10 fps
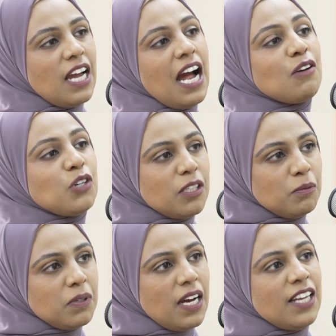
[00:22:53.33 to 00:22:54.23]

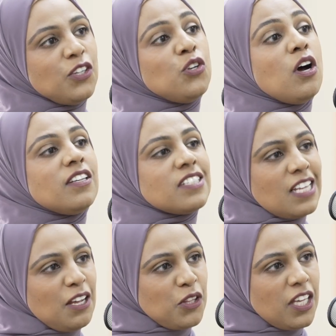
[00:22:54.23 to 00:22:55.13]
Arab and
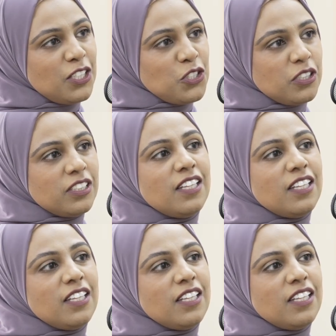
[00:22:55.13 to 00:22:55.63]
non-South Asian,